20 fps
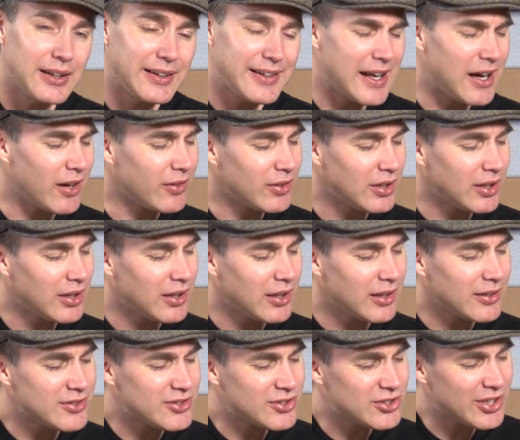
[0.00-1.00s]
Now,
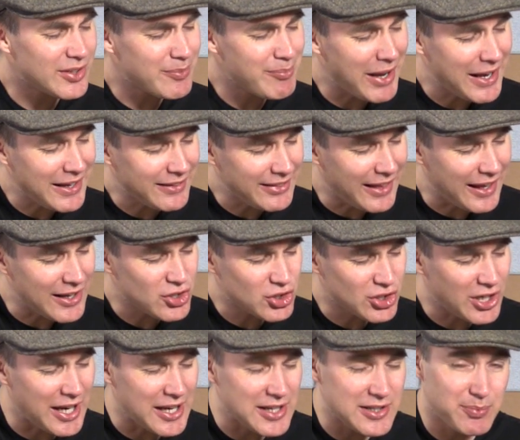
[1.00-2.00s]
to make that
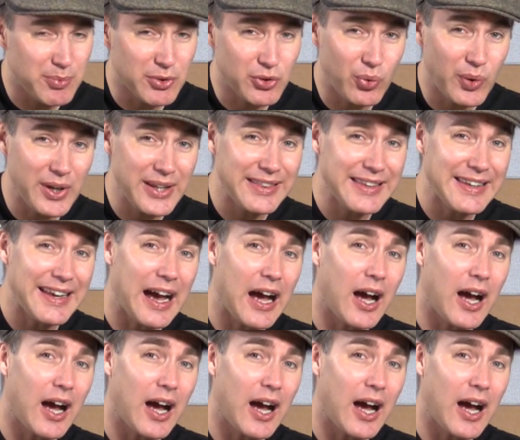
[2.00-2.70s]
change between the